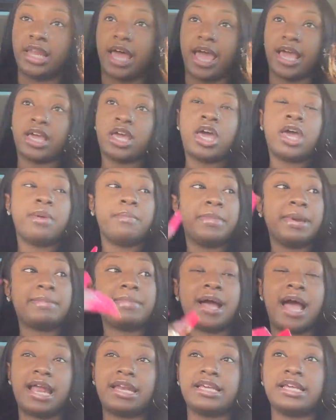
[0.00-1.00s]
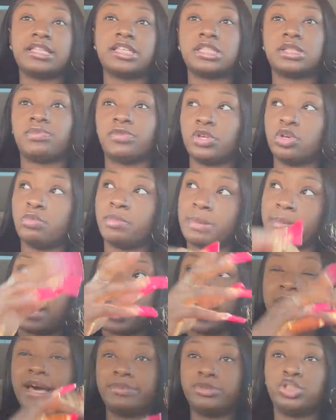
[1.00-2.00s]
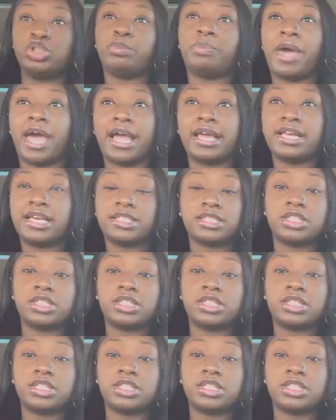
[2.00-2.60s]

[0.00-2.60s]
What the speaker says: Like, remember I did this for you? Remember I helped you pay this?